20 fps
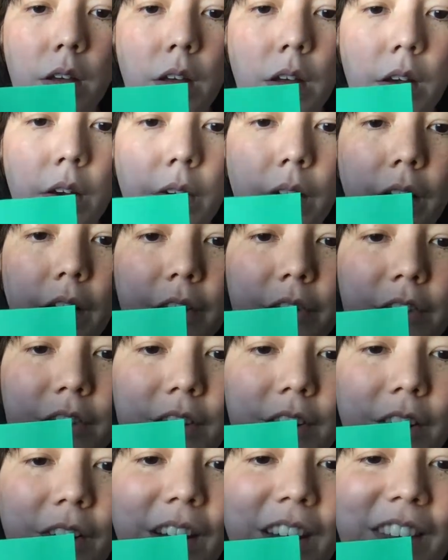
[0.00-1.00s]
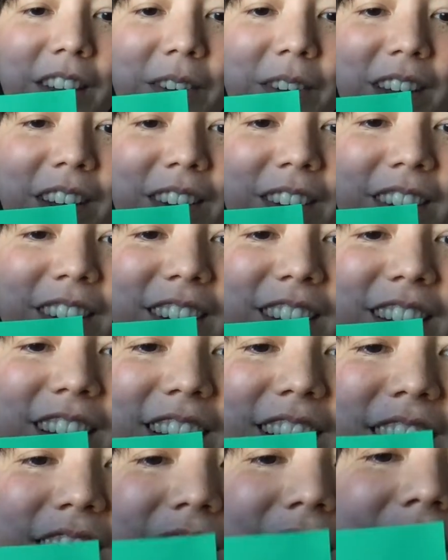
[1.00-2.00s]
oh gosh. Okay, there we go.
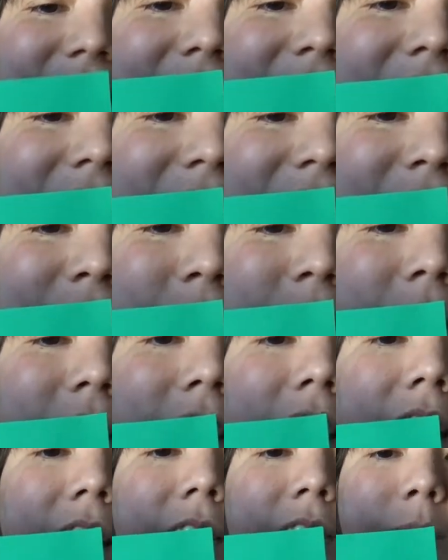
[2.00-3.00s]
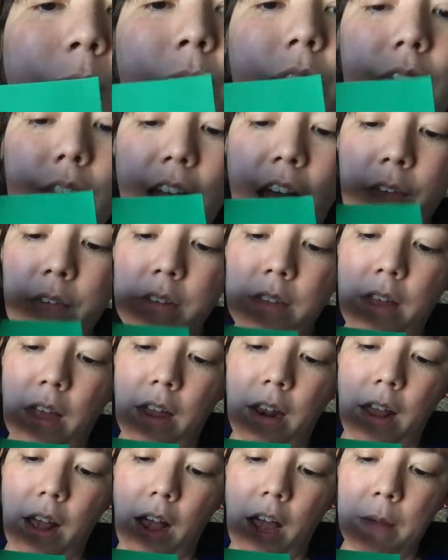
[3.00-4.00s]
Can you see that? So I'm just having
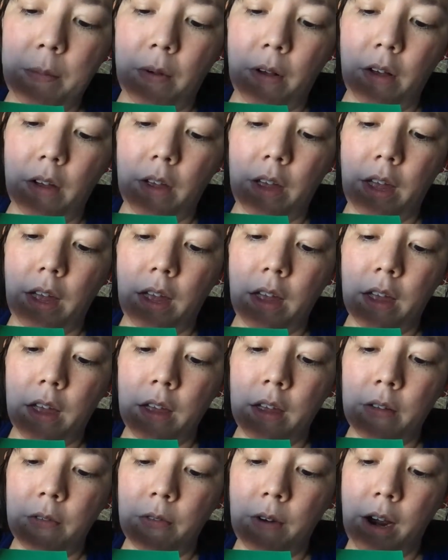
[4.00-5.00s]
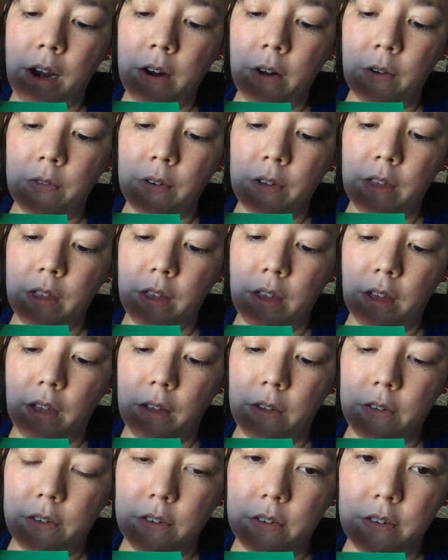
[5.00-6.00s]
that eyeball hang right over the
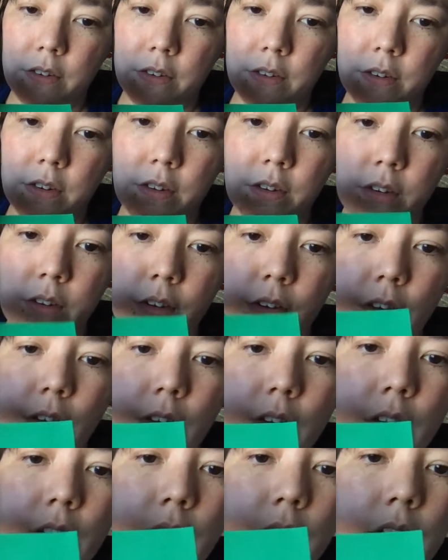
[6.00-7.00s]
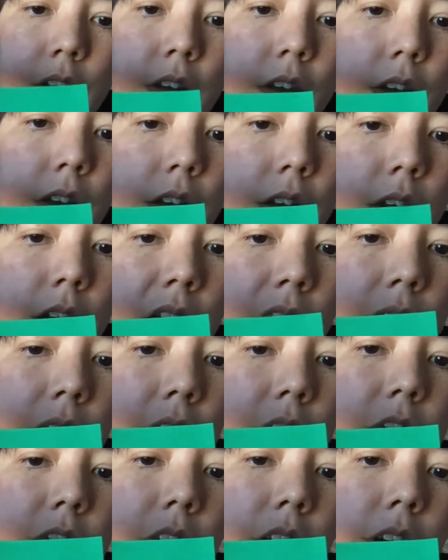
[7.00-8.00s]
edge of
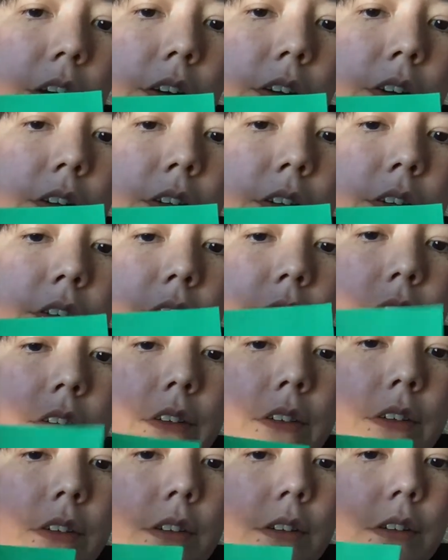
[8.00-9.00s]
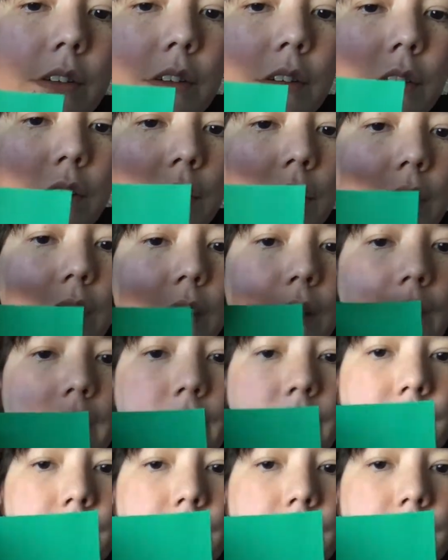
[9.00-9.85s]
that triangle. Yeah.